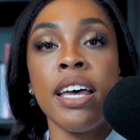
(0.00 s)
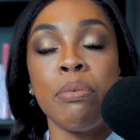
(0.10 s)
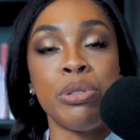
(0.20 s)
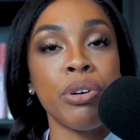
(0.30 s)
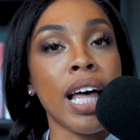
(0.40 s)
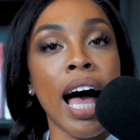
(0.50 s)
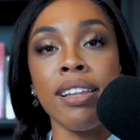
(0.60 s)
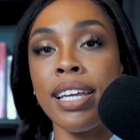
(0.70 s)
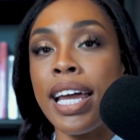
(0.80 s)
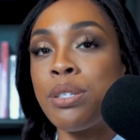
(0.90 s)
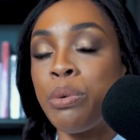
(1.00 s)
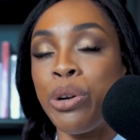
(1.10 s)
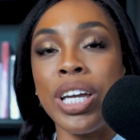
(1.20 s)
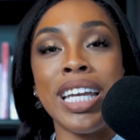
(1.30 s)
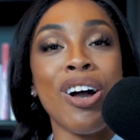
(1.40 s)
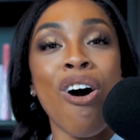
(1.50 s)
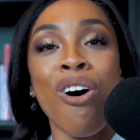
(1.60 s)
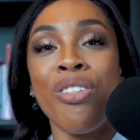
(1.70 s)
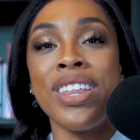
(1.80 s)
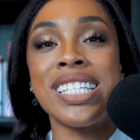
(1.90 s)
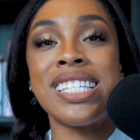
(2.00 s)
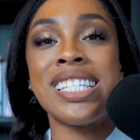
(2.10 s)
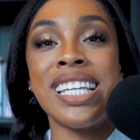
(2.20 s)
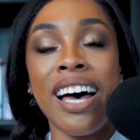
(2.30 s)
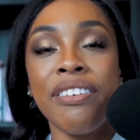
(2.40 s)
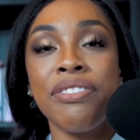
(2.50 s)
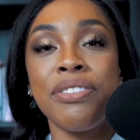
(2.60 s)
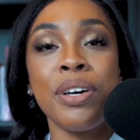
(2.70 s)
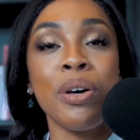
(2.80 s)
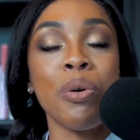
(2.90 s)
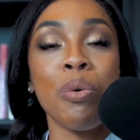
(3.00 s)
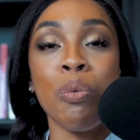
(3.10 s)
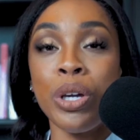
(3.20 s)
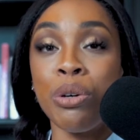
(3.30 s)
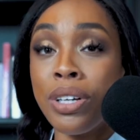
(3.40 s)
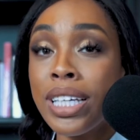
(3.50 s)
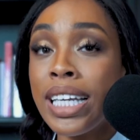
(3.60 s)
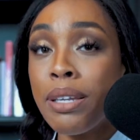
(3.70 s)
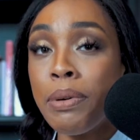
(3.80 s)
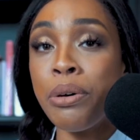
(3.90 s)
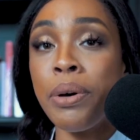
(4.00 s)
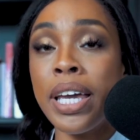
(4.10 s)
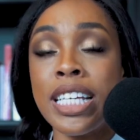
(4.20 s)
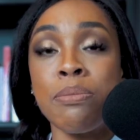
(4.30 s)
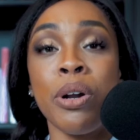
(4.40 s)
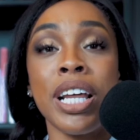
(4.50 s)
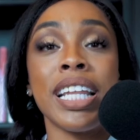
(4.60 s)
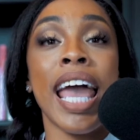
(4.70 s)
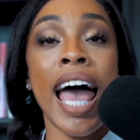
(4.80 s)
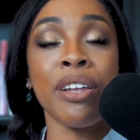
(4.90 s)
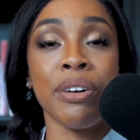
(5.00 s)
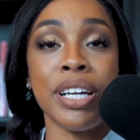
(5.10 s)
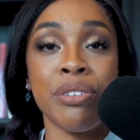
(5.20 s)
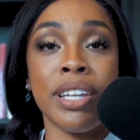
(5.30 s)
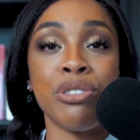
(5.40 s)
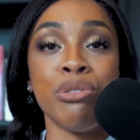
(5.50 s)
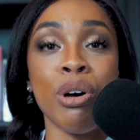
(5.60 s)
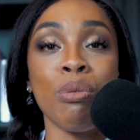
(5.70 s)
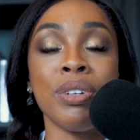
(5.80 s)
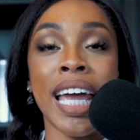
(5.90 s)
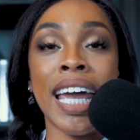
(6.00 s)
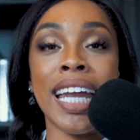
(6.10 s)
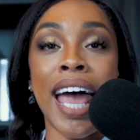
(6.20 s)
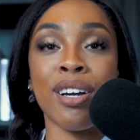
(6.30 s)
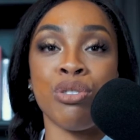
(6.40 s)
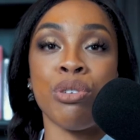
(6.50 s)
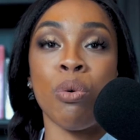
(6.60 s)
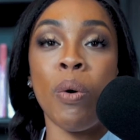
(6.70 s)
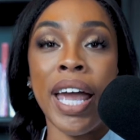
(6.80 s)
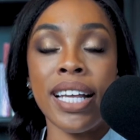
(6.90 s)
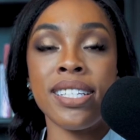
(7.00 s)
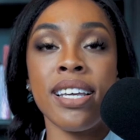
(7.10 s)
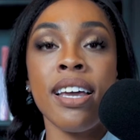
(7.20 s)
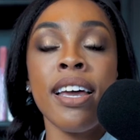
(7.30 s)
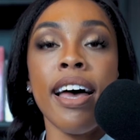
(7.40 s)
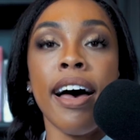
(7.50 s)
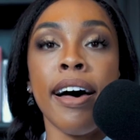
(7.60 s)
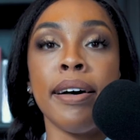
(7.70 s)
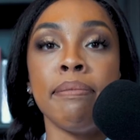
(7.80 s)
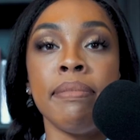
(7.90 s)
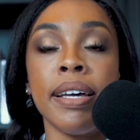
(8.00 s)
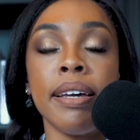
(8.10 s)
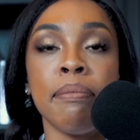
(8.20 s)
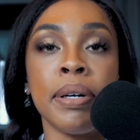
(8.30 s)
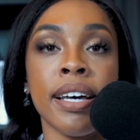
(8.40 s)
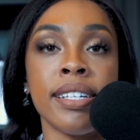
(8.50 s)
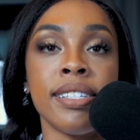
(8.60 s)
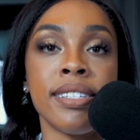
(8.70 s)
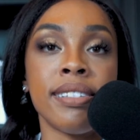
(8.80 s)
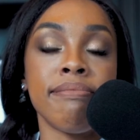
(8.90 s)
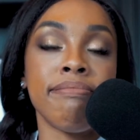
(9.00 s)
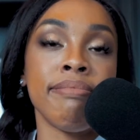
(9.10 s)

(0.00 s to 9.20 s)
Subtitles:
But during the holidays, when you're eating all this stuff, what you really need to be doing is burning the calories so that you don't gain extra weight, because,